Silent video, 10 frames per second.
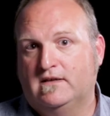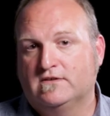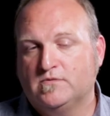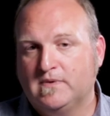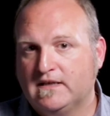
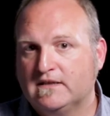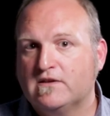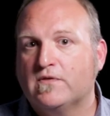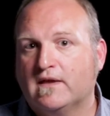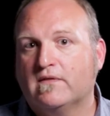So begin to
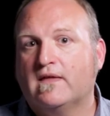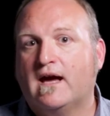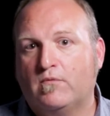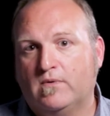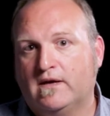think
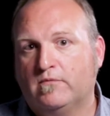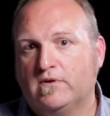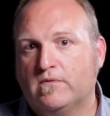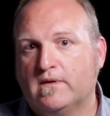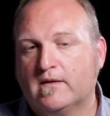that way when
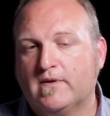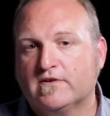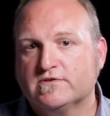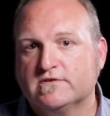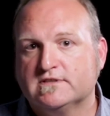you think
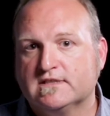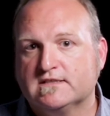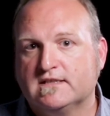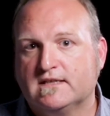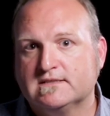about church
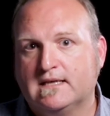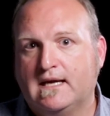success.